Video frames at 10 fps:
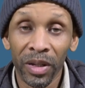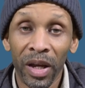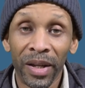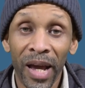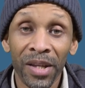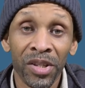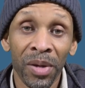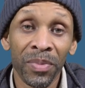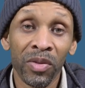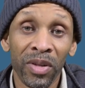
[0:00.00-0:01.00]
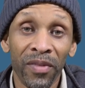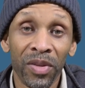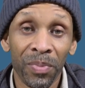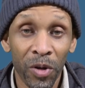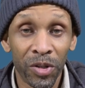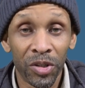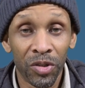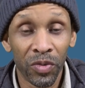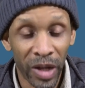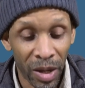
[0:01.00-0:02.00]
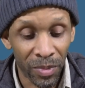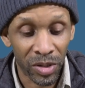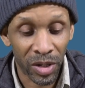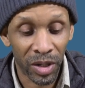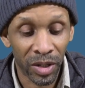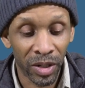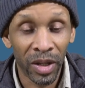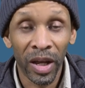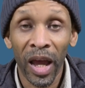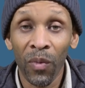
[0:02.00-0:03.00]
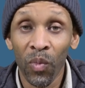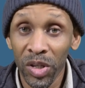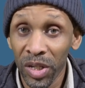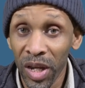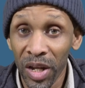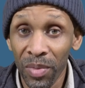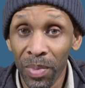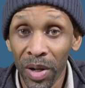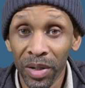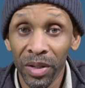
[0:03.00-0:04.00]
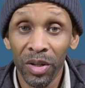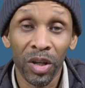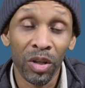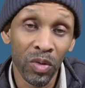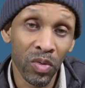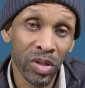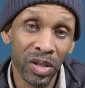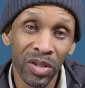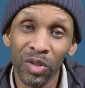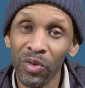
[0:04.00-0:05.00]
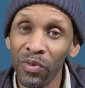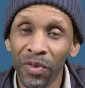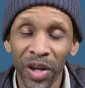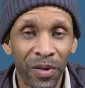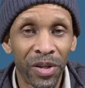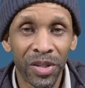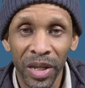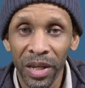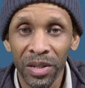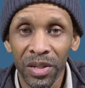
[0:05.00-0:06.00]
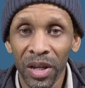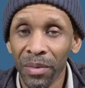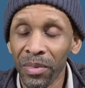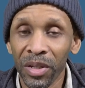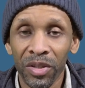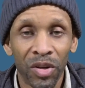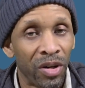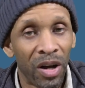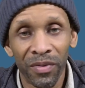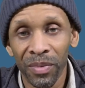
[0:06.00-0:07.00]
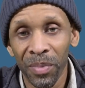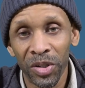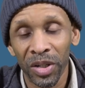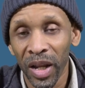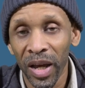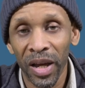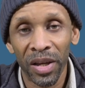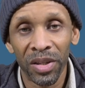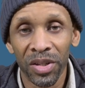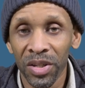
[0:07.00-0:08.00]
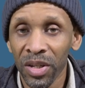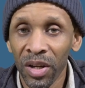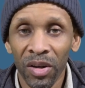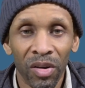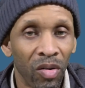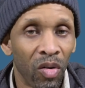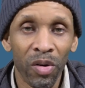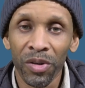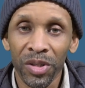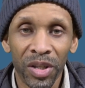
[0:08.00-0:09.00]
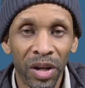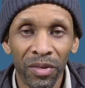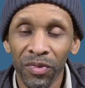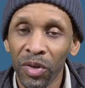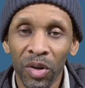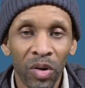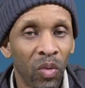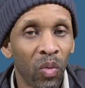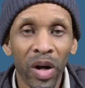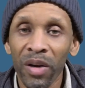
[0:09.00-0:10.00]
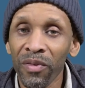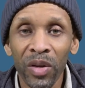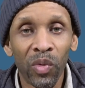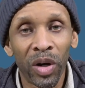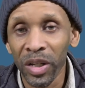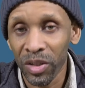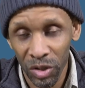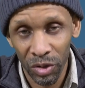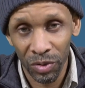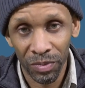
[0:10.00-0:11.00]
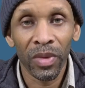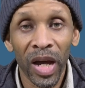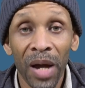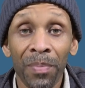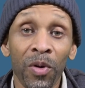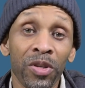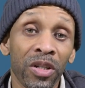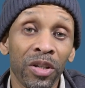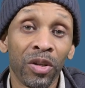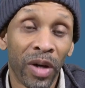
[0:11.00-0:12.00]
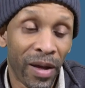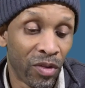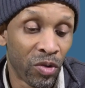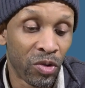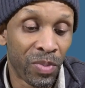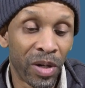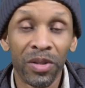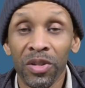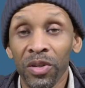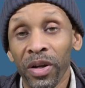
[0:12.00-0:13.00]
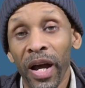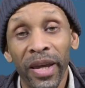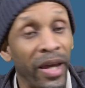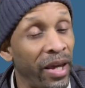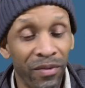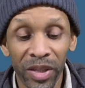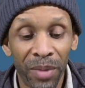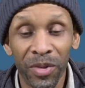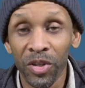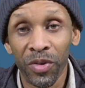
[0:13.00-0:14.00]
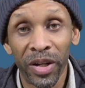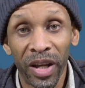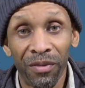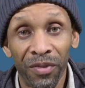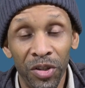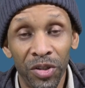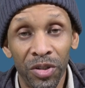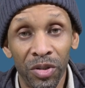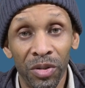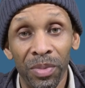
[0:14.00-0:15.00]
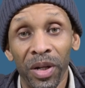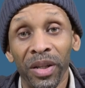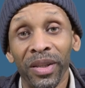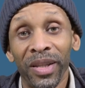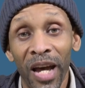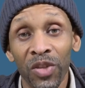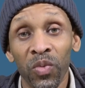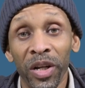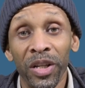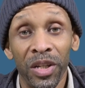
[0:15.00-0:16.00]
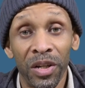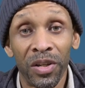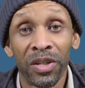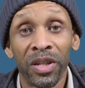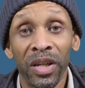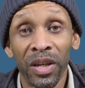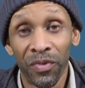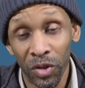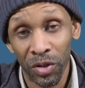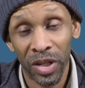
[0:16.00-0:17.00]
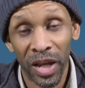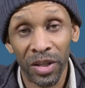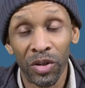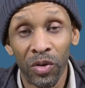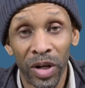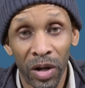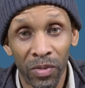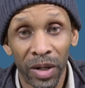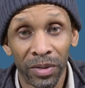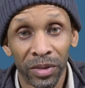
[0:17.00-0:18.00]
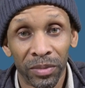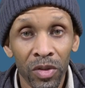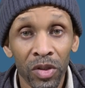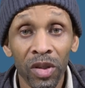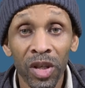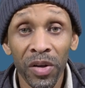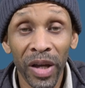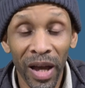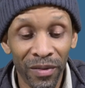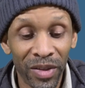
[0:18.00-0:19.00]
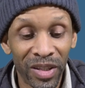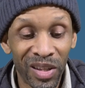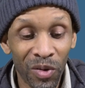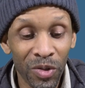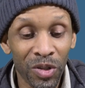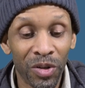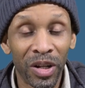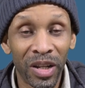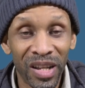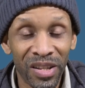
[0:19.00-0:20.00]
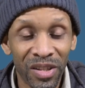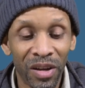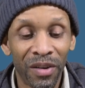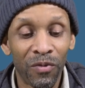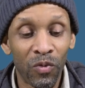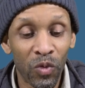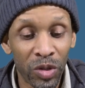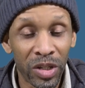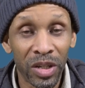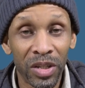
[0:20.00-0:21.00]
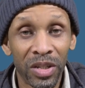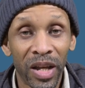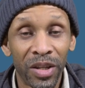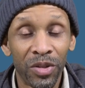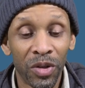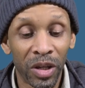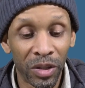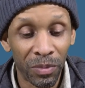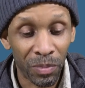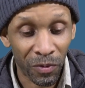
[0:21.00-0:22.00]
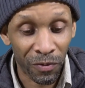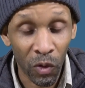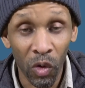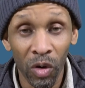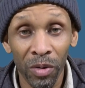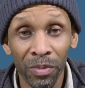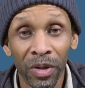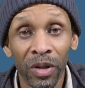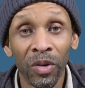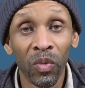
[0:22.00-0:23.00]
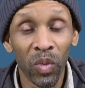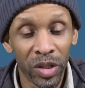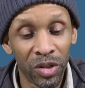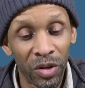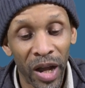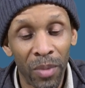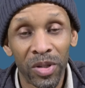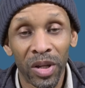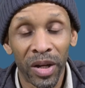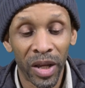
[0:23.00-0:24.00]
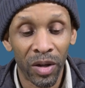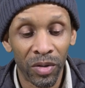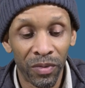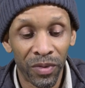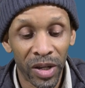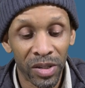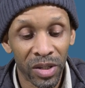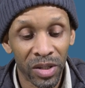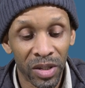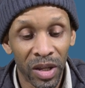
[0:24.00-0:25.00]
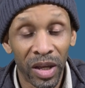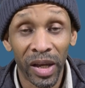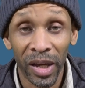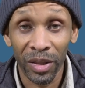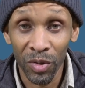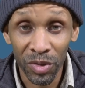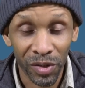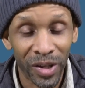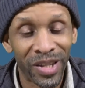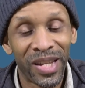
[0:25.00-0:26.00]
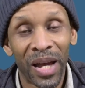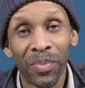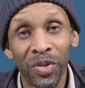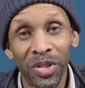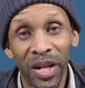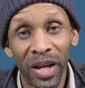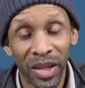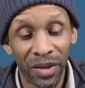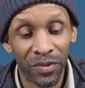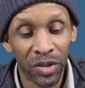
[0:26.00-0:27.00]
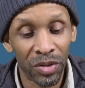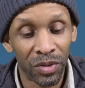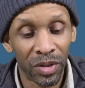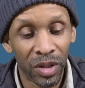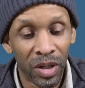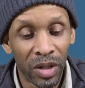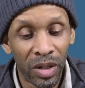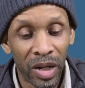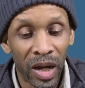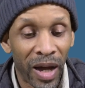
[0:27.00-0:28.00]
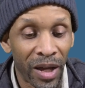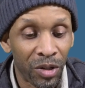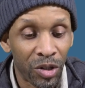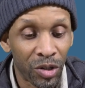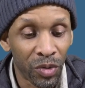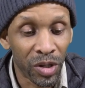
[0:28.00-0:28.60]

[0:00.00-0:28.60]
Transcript: Now that's something you'd have to purchase through Amazon and once you get the button you can use it to do various things. I mean turn off a bunch of lights, order stuff, whatever you want it to do. I personally don't have those buttons so I can't even demonstrate that feature to you but that's what it does if you decide to go that route. So there you have it. Those are the list of routines that you can perform with your Amazon Echo devices. And those are examples that I give to you. Now I can show